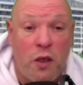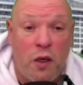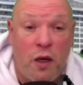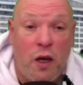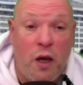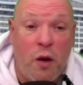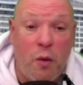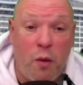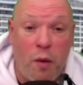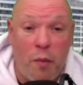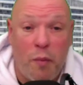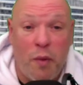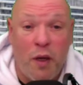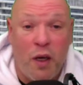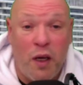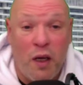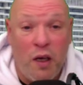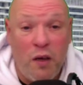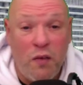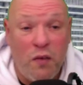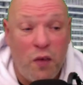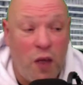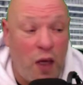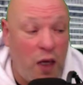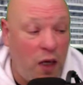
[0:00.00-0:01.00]
Now I
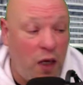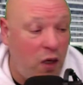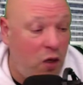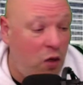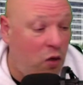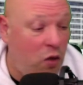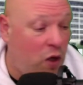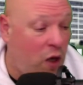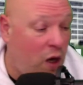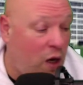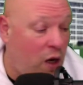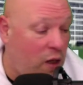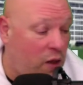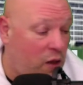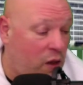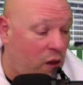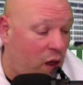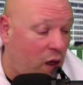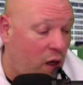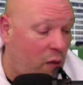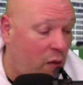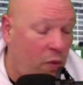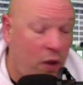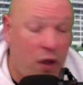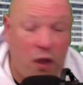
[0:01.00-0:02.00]
believe that you guys are
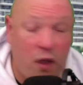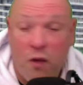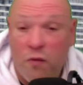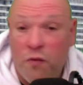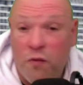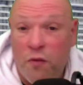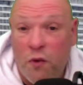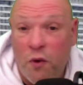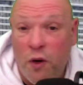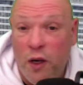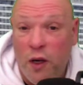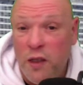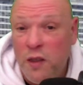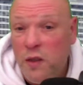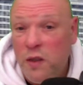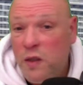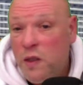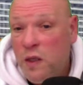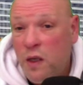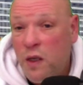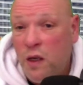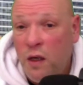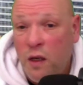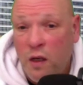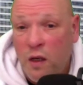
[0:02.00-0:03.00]
keeping the
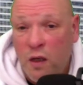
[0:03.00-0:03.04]
Firenze,